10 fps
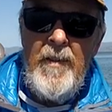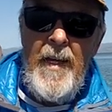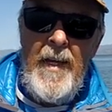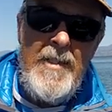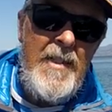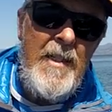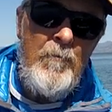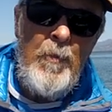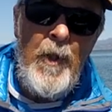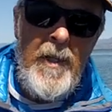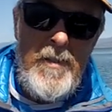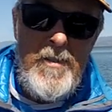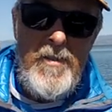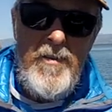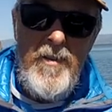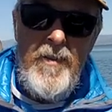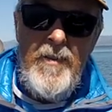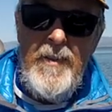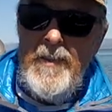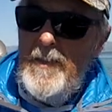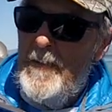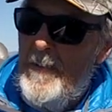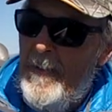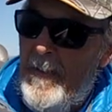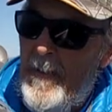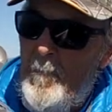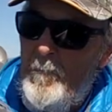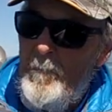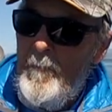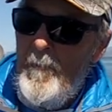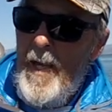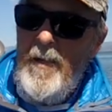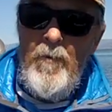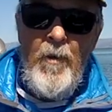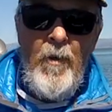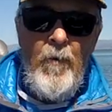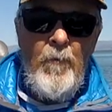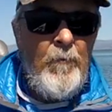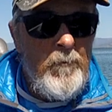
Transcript: 18 plus. I don't know